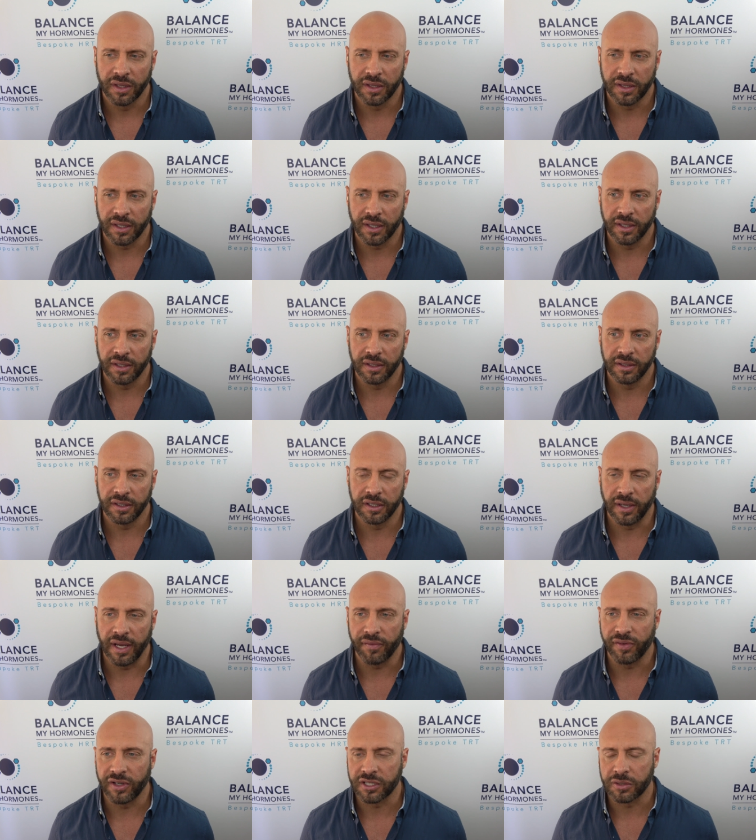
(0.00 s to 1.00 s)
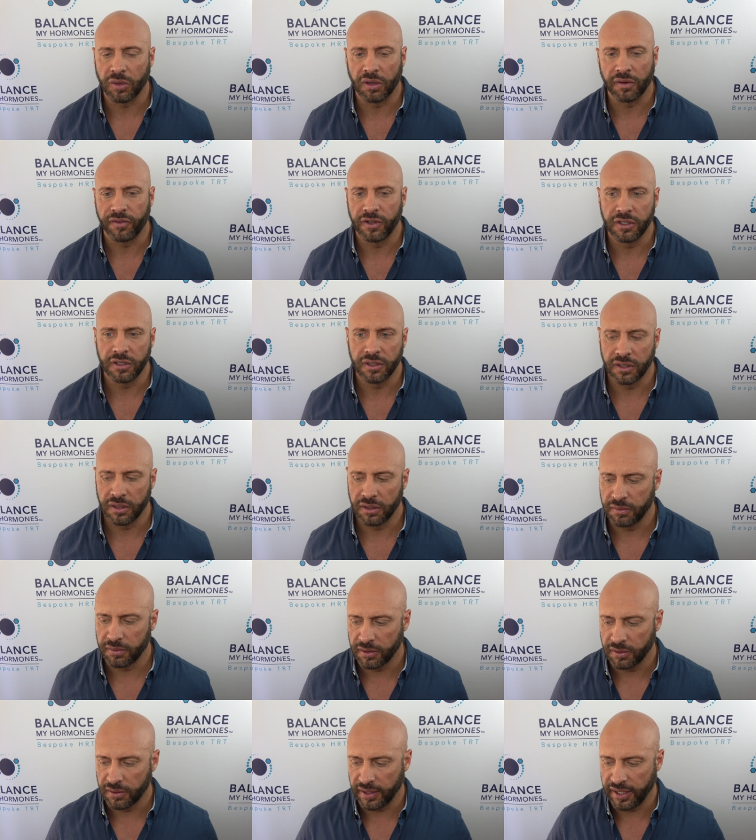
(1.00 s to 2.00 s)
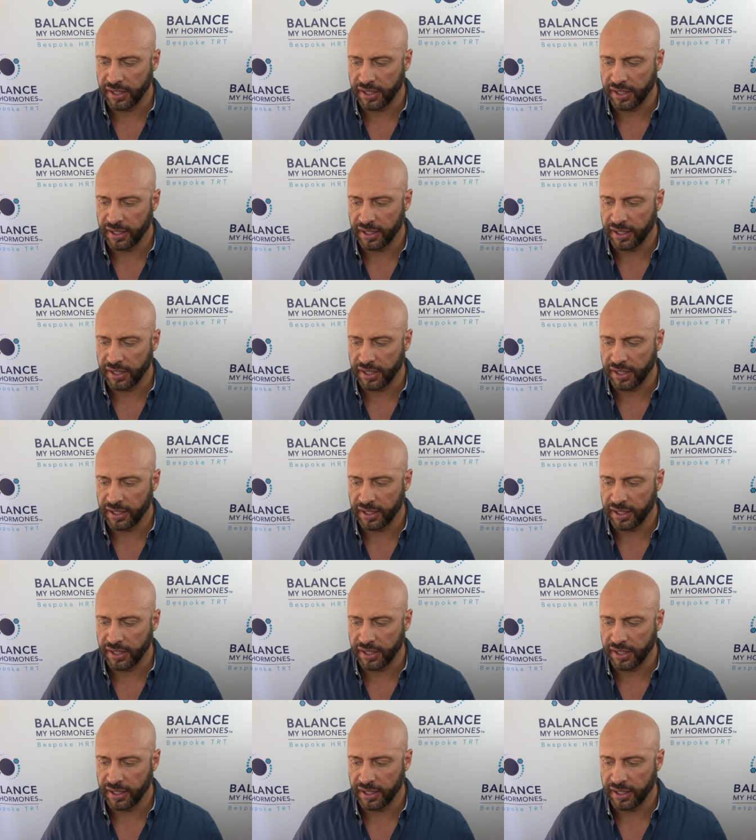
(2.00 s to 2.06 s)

the, you know, every so often you, you, you